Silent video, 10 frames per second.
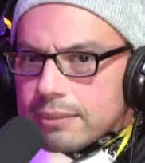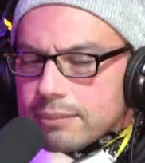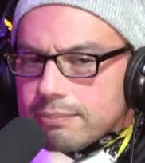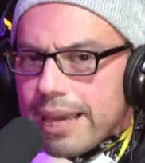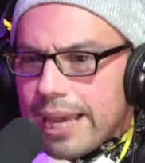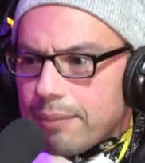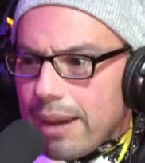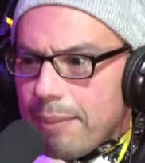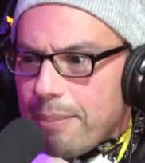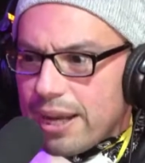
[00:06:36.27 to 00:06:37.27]
"Man,
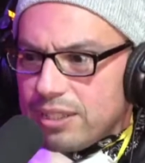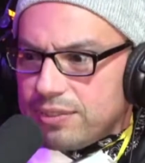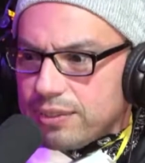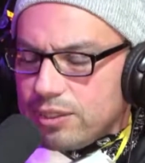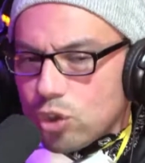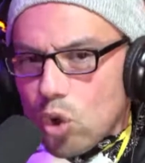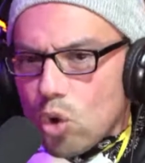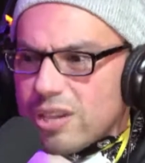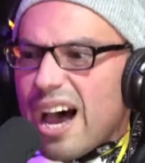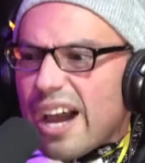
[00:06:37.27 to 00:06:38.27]
my body's feeling
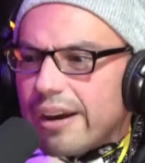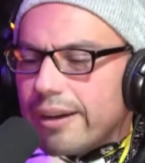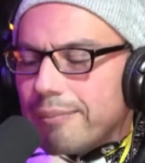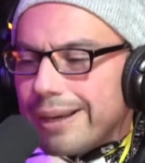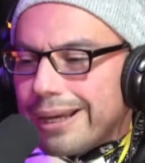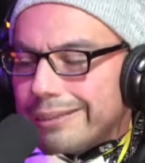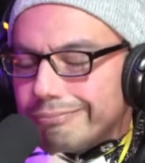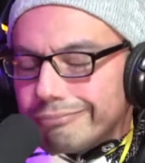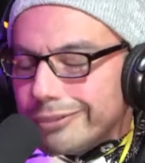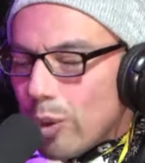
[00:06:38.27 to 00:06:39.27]
so tired." I'm like,
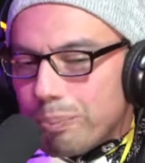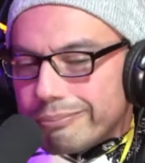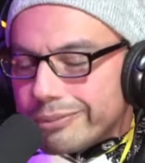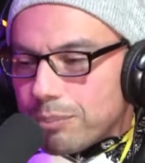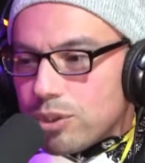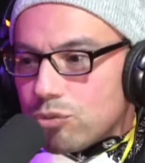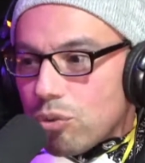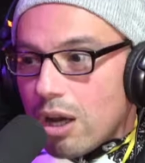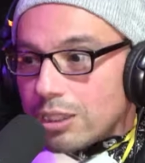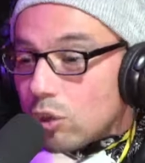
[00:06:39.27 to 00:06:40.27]
"Nope, something's
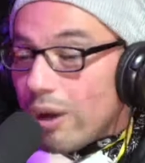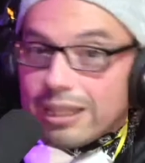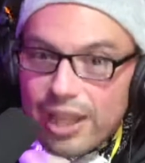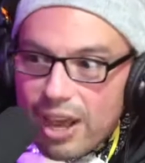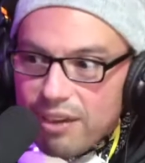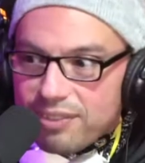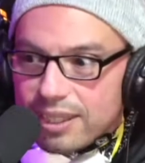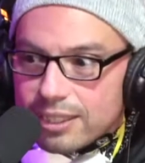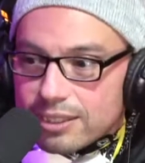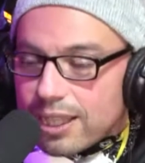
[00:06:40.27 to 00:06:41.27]
wrong." So I left.
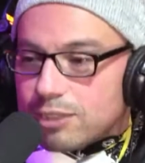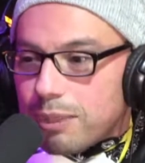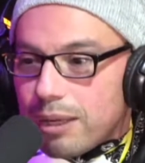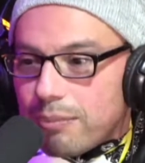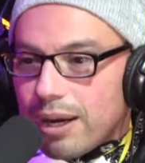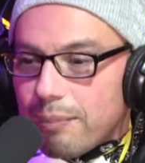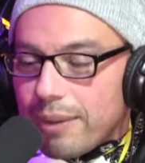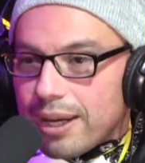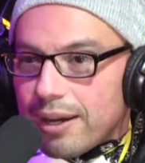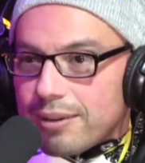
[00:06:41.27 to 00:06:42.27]
Text my
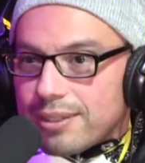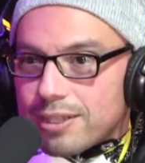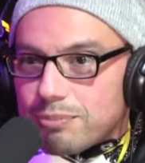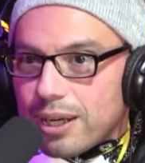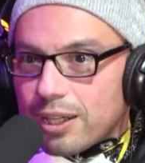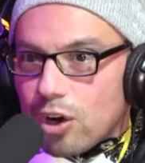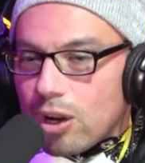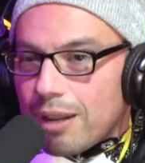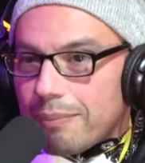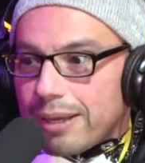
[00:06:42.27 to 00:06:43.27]

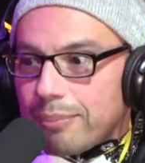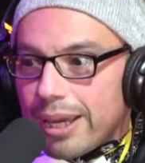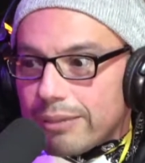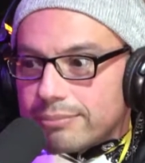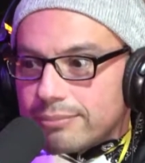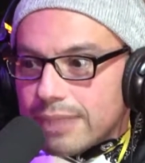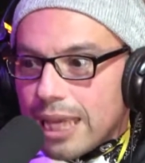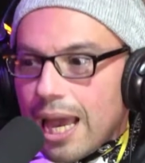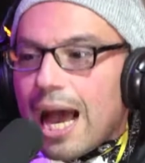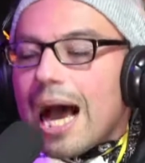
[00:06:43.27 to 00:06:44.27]
girl. I'm like, "Babe,
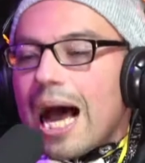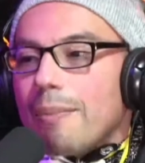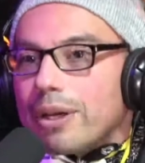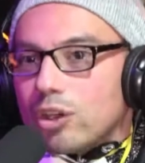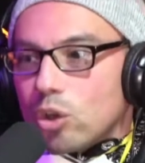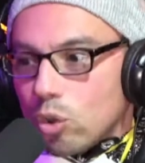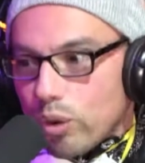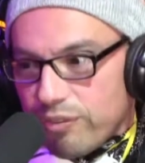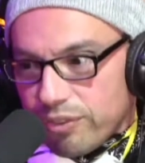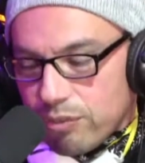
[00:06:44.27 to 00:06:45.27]
I'm not gonna go to
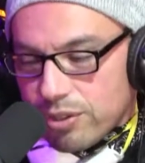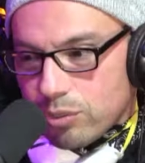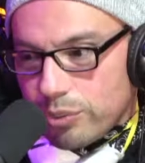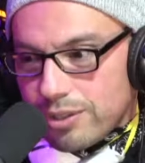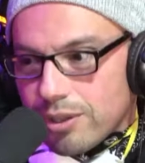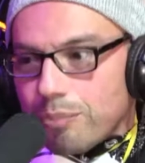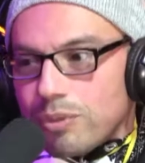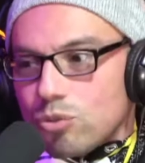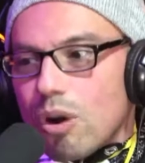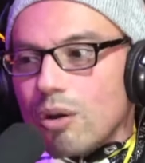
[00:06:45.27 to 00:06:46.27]
work for the rest of the week.
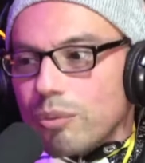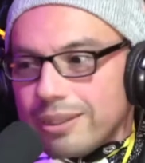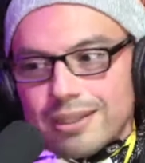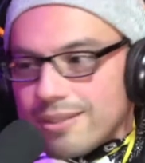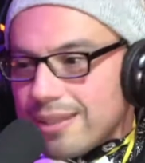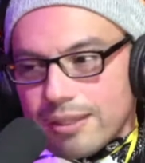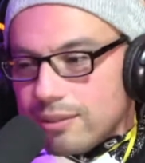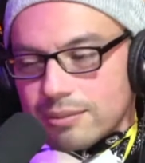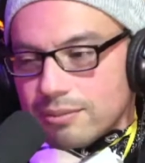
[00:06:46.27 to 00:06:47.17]
Something's wrong with me. This ain't